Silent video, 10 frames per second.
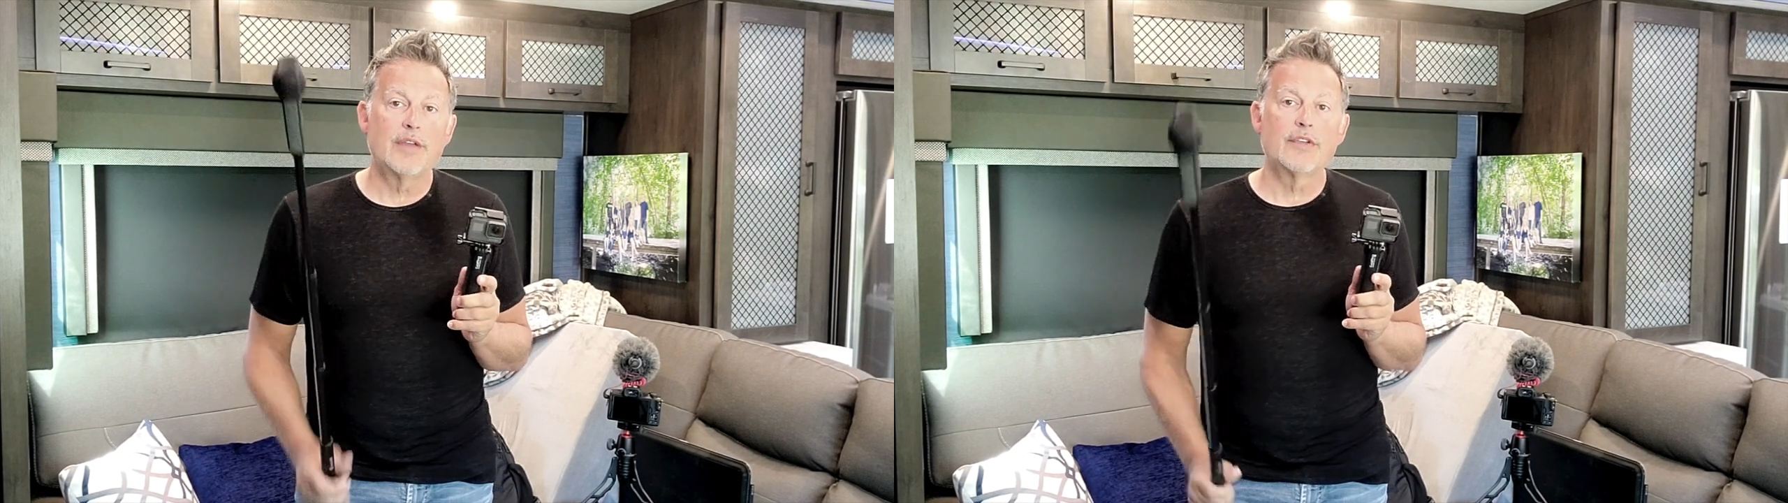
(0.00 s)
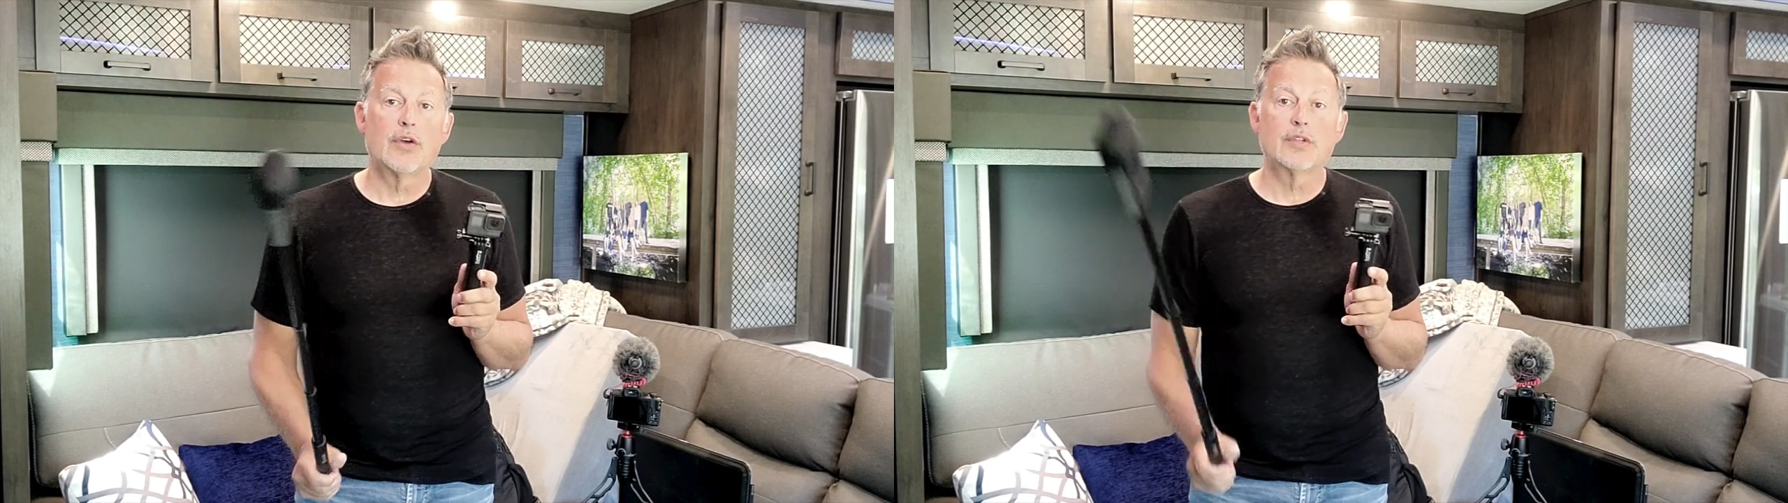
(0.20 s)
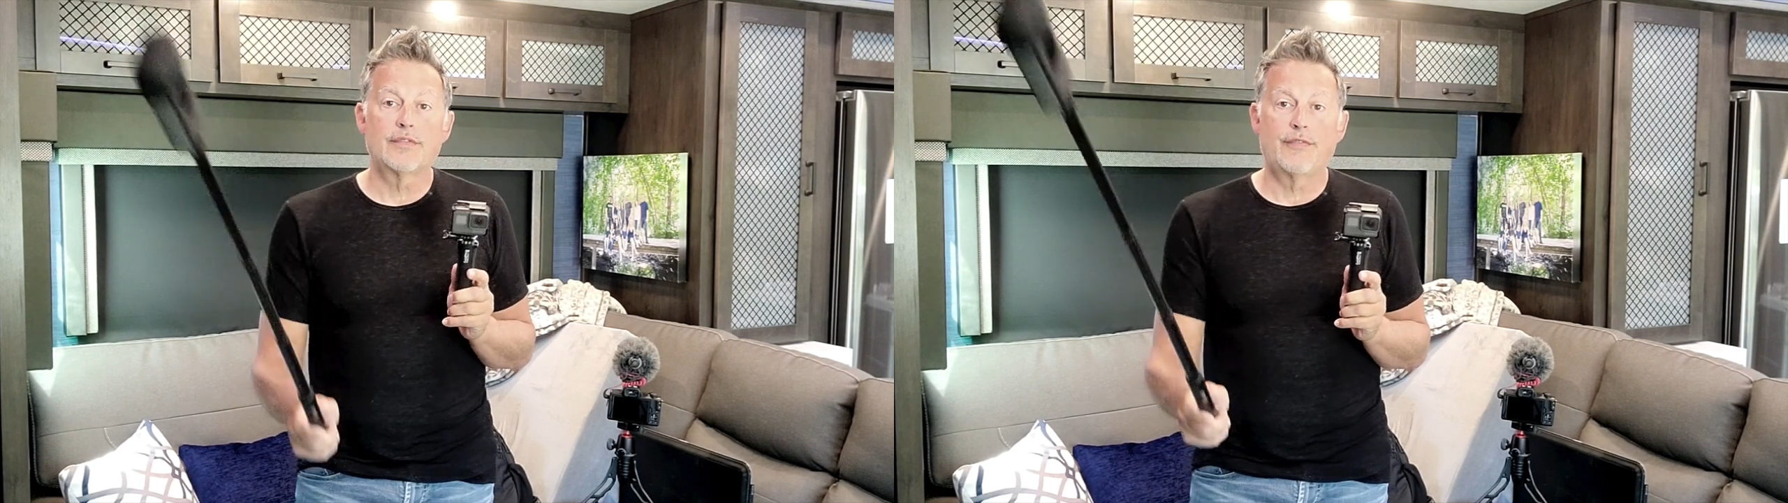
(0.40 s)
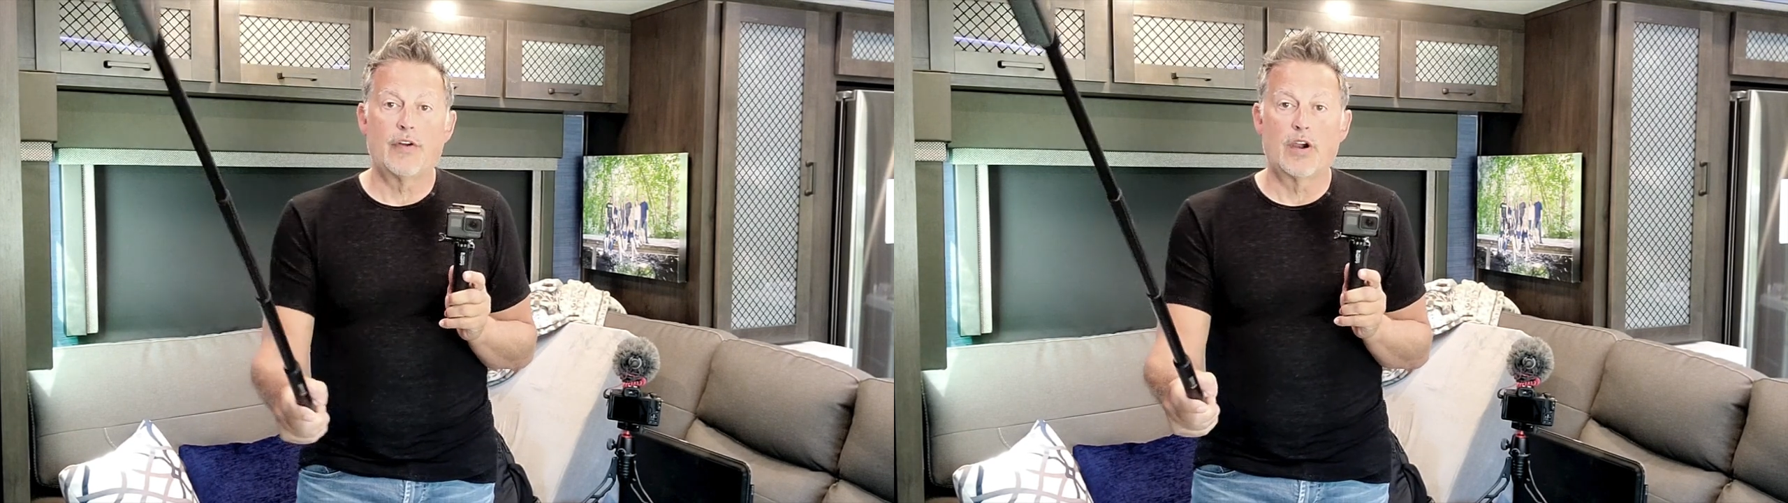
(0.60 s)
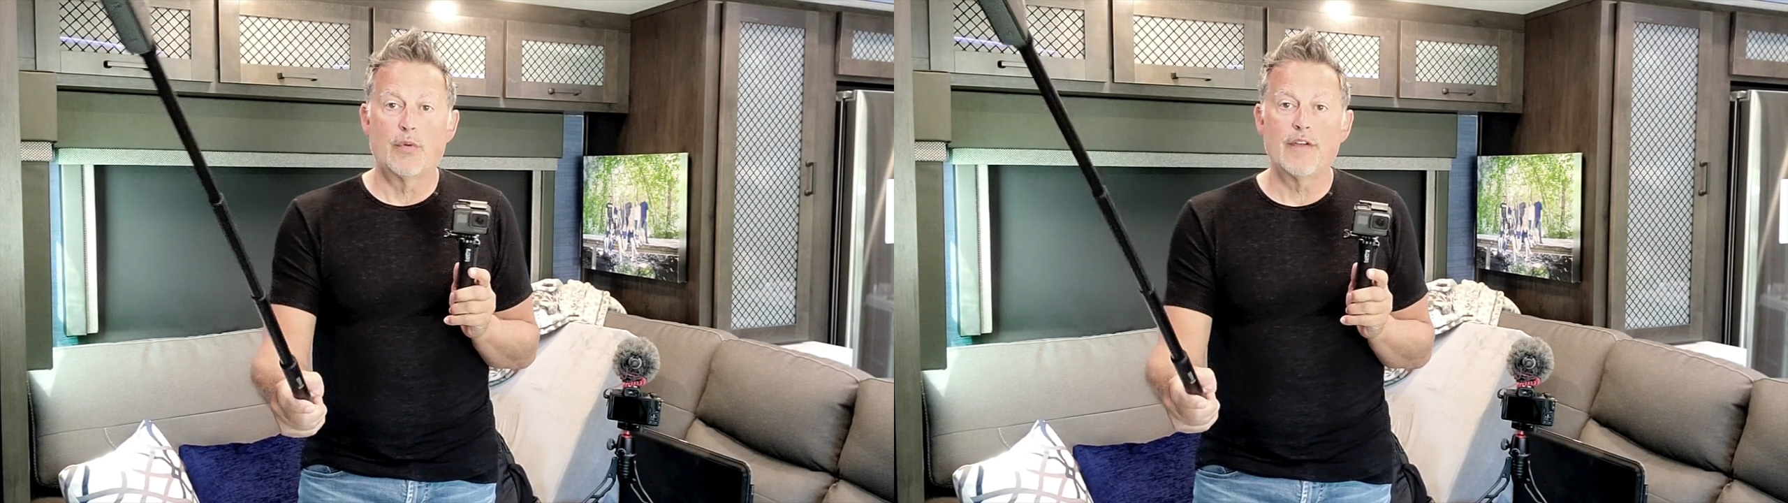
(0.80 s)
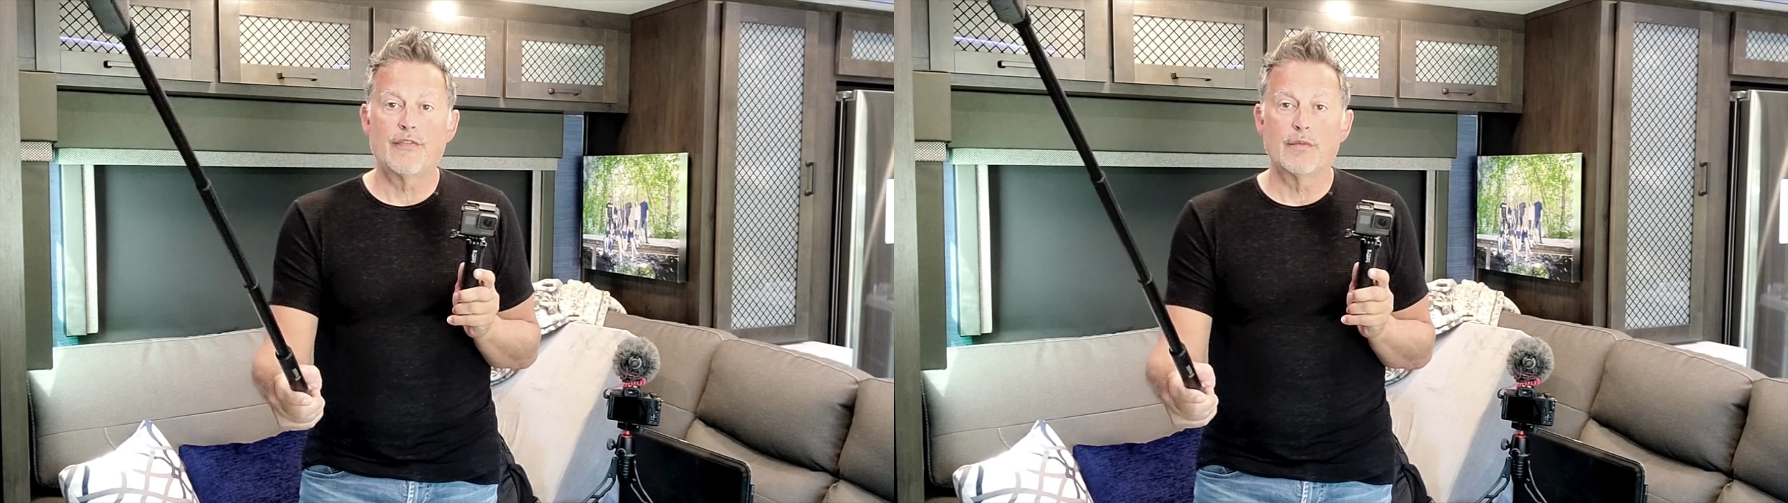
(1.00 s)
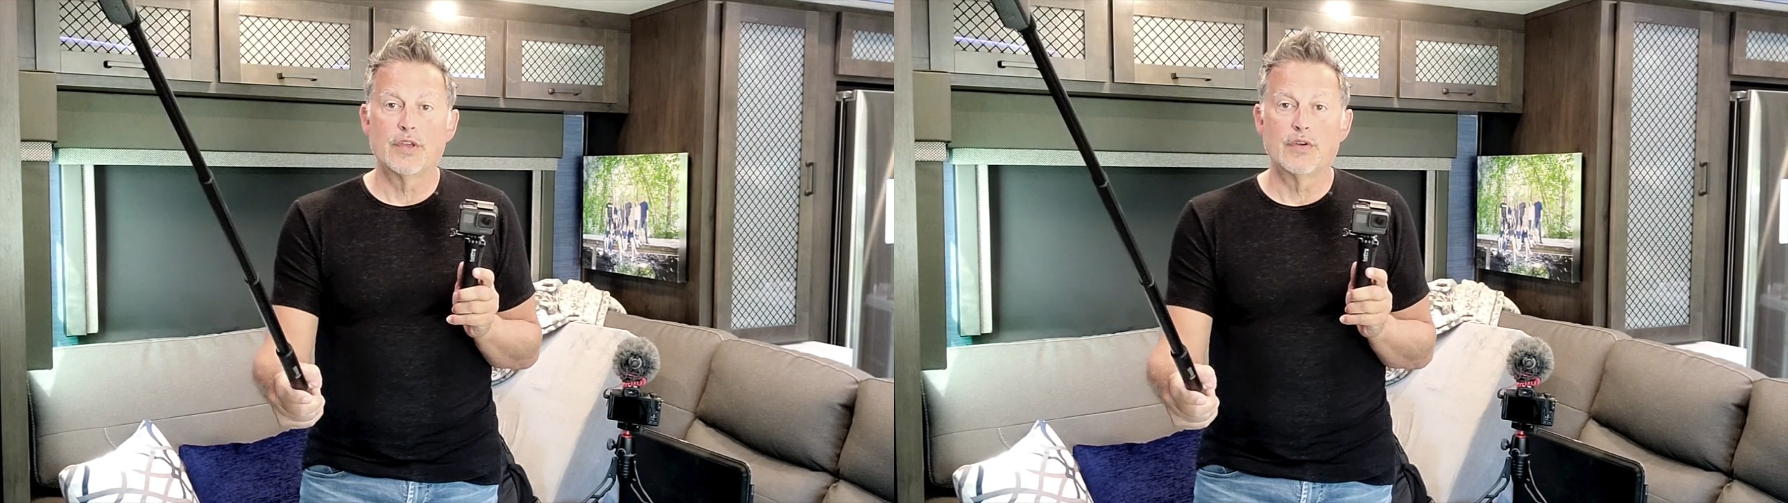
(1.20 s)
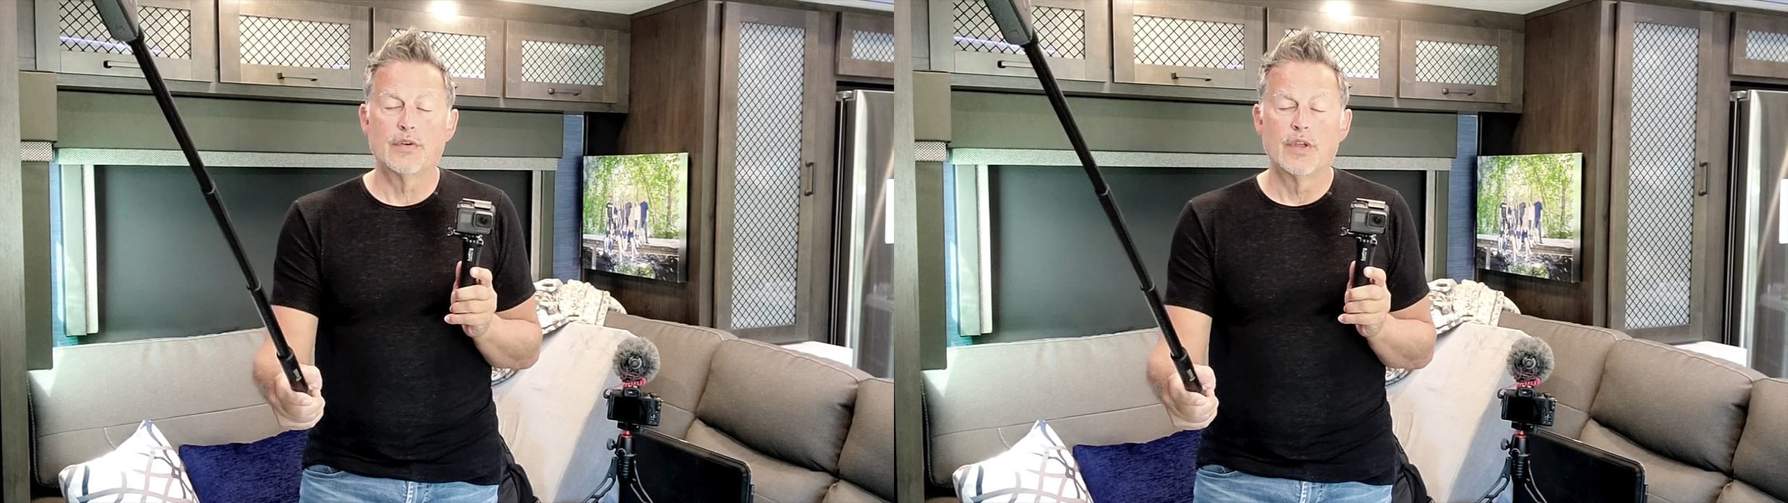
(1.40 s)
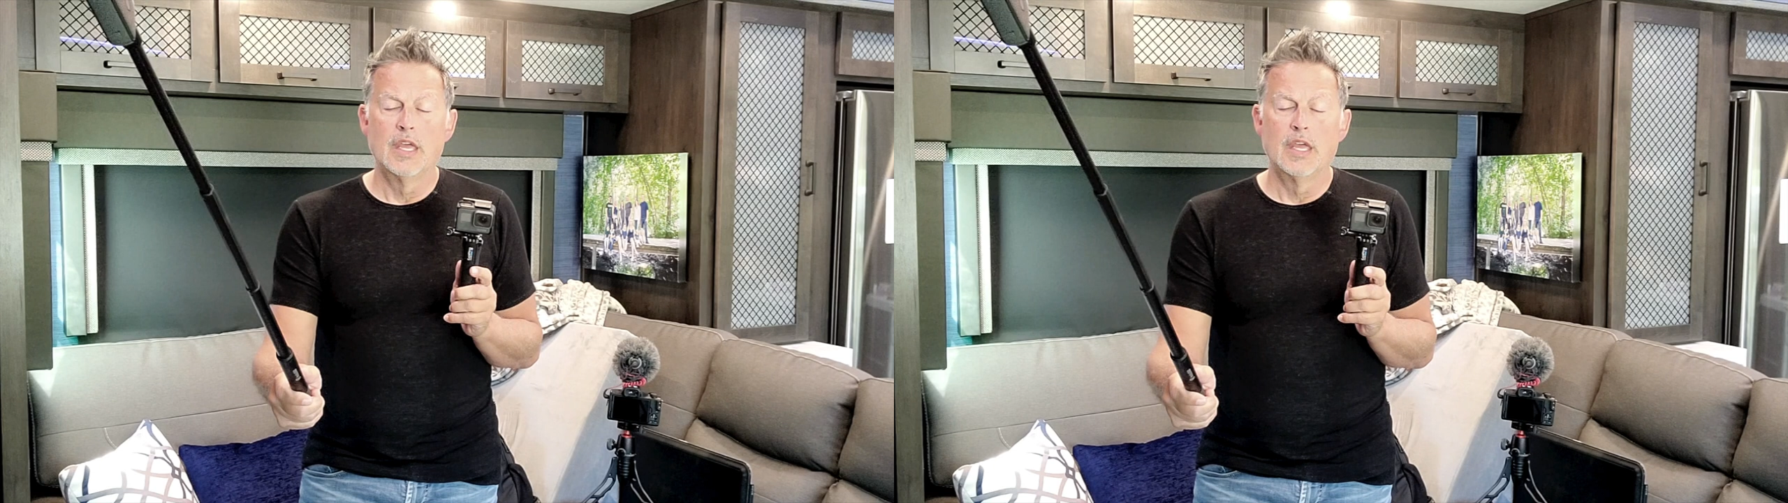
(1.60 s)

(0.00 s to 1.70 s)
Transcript: even though it's far away from you.